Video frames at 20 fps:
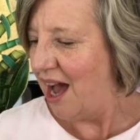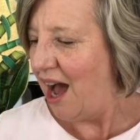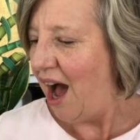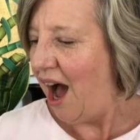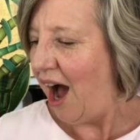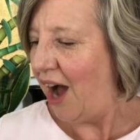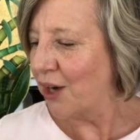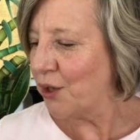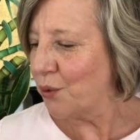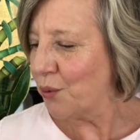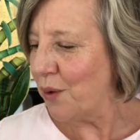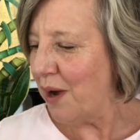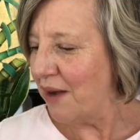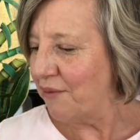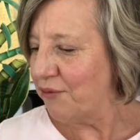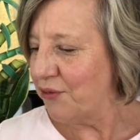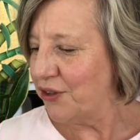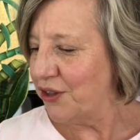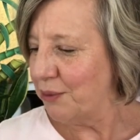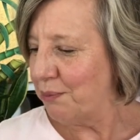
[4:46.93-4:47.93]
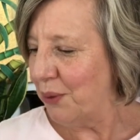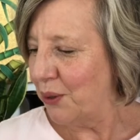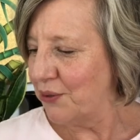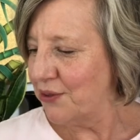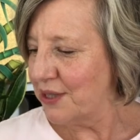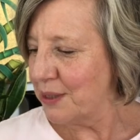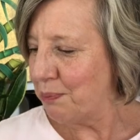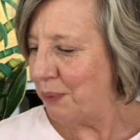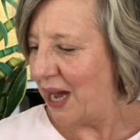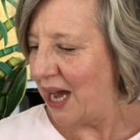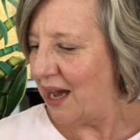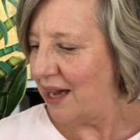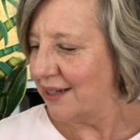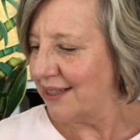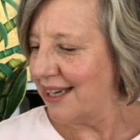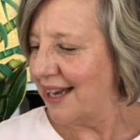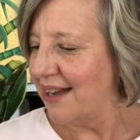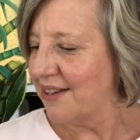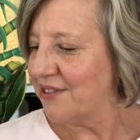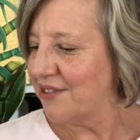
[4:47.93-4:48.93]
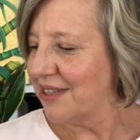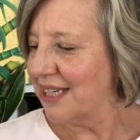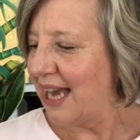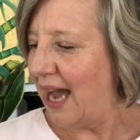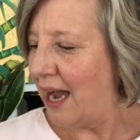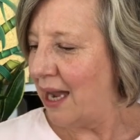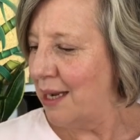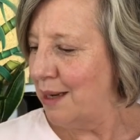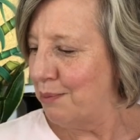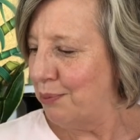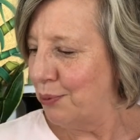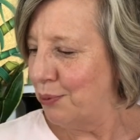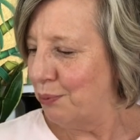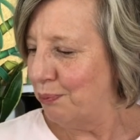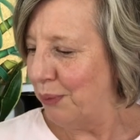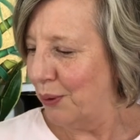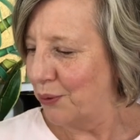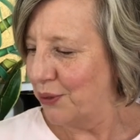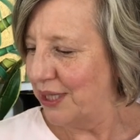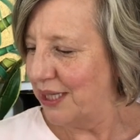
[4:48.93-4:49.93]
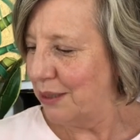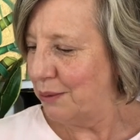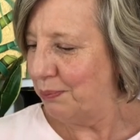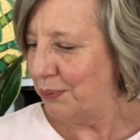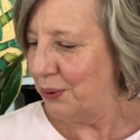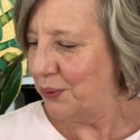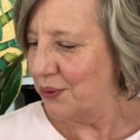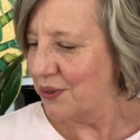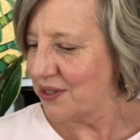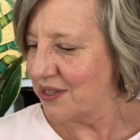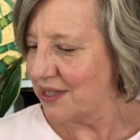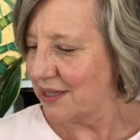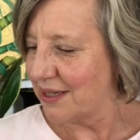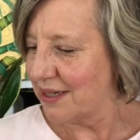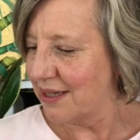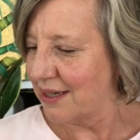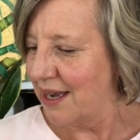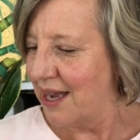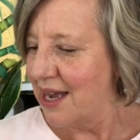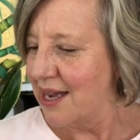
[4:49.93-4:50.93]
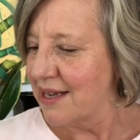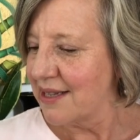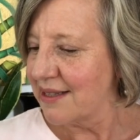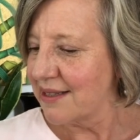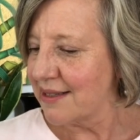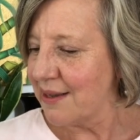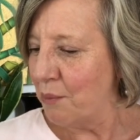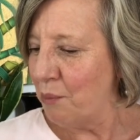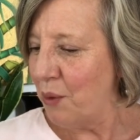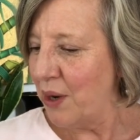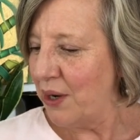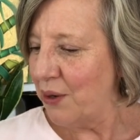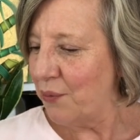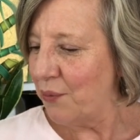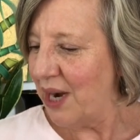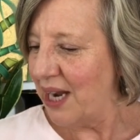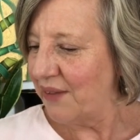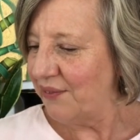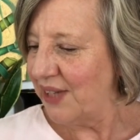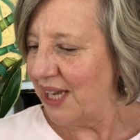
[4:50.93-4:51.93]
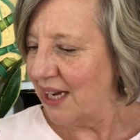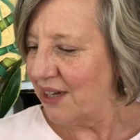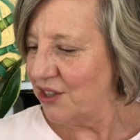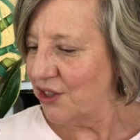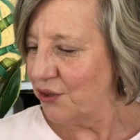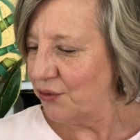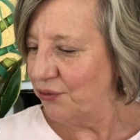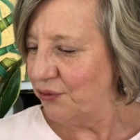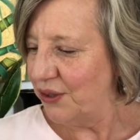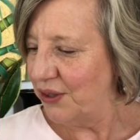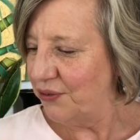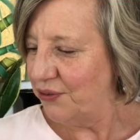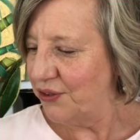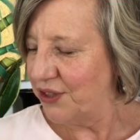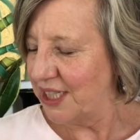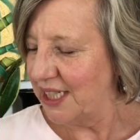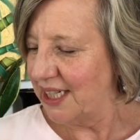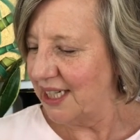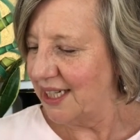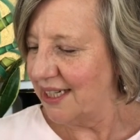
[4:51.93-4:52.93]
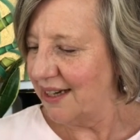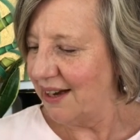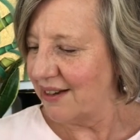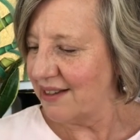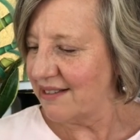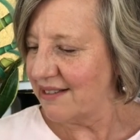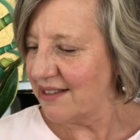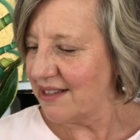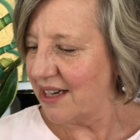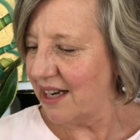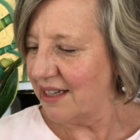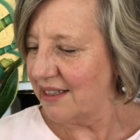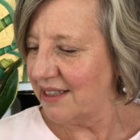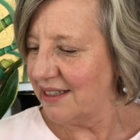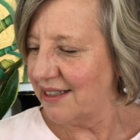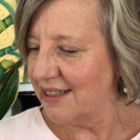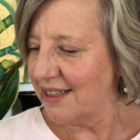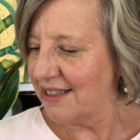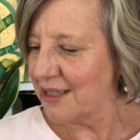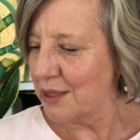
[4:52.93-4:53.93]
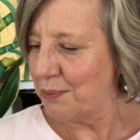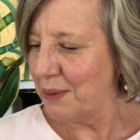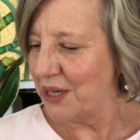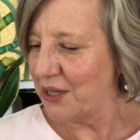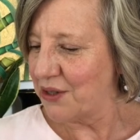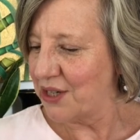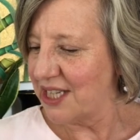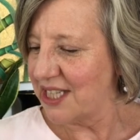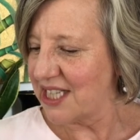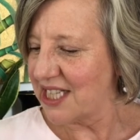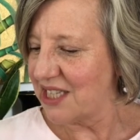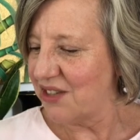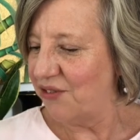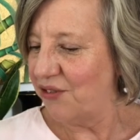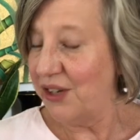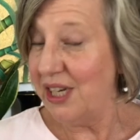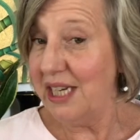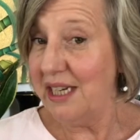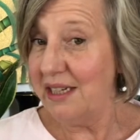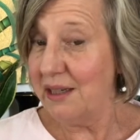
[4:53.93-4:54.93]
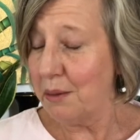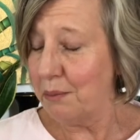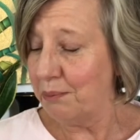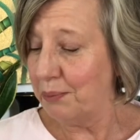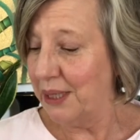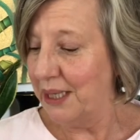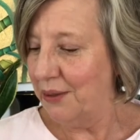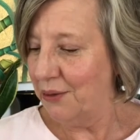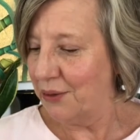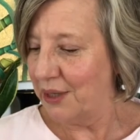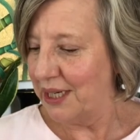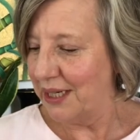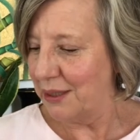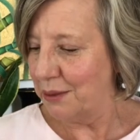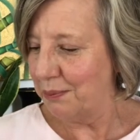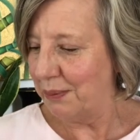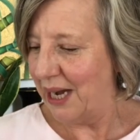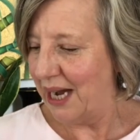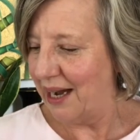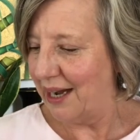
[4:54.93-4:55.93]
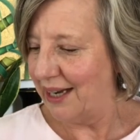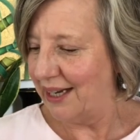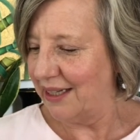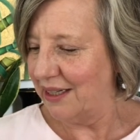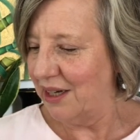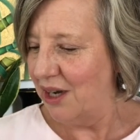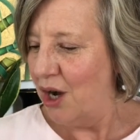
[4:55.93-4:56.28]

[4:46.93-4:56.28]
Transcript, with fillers: I grew up for the most part as an able-bodied person. Somewhere around the age of 15, I started experiencing severe period pain.